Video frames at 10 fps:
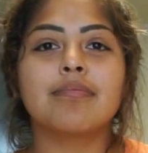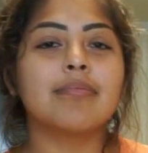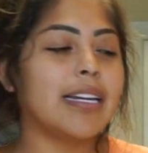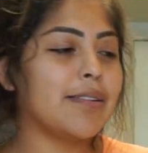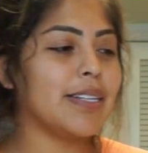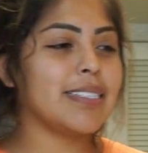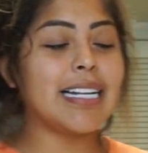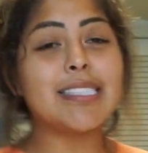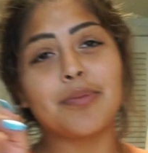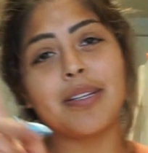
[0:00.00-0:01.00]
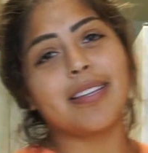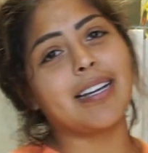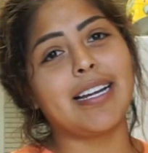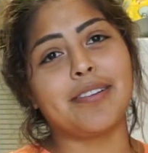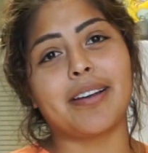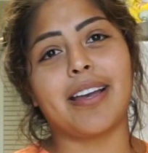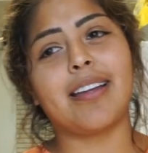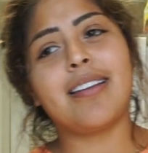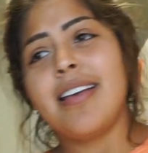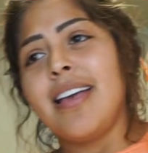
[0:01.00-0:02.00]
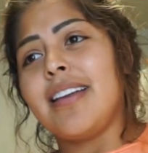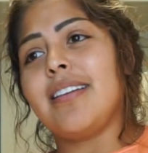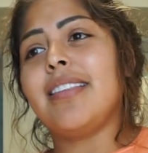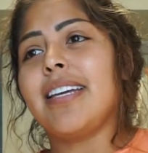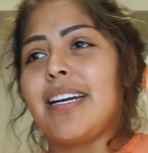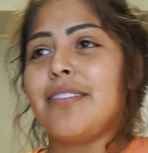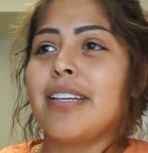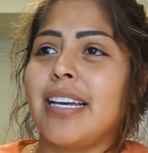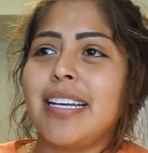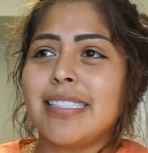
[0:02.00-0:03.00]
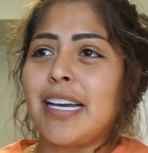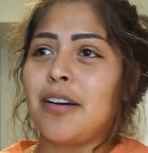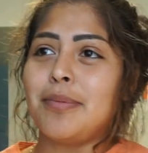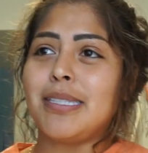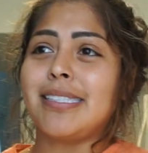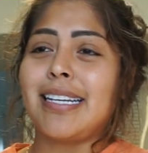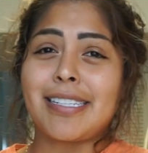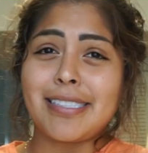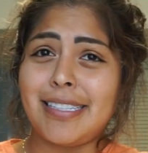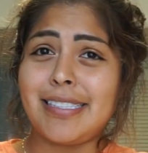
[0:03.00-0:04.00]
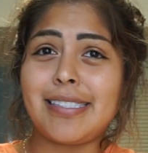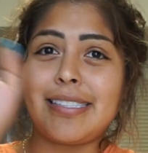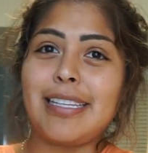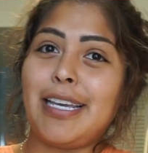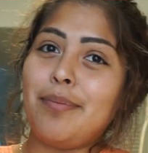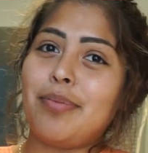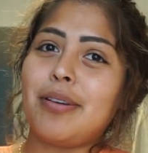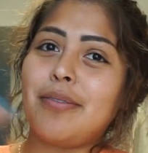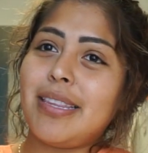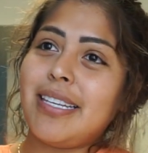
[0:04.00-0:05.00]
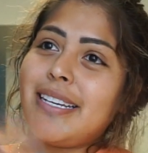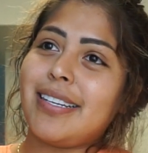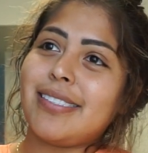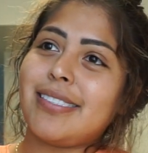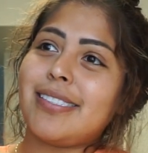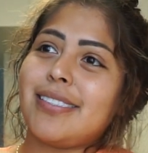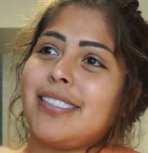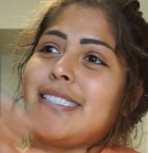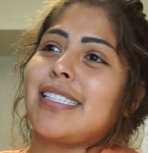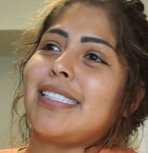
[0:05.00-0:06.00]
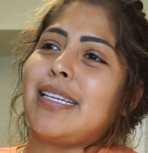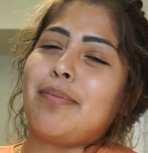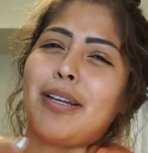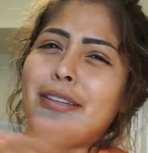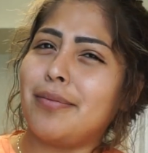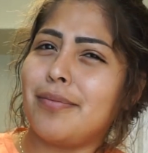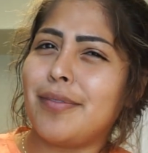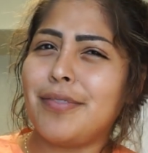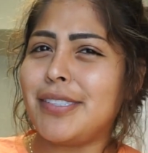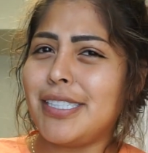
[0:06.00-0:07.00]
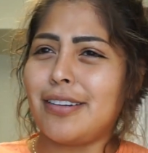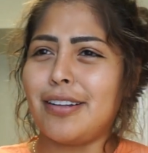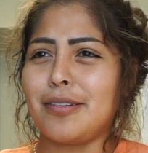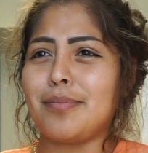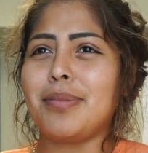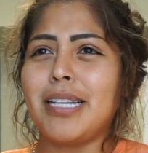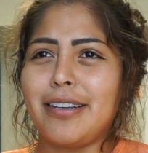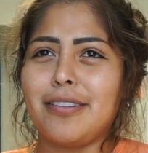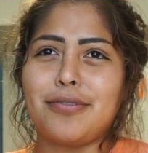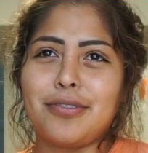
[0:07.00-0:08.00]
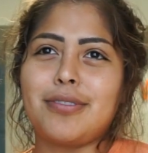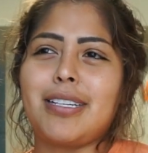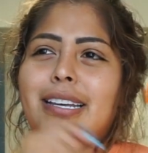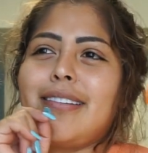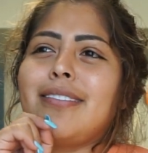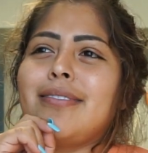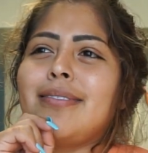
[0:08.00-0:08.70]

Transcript: Anyways, that's one thing I don't get. Another thing I don't get is how bitches actually sleep with niggas just because they bought them $15 plate of food. Like,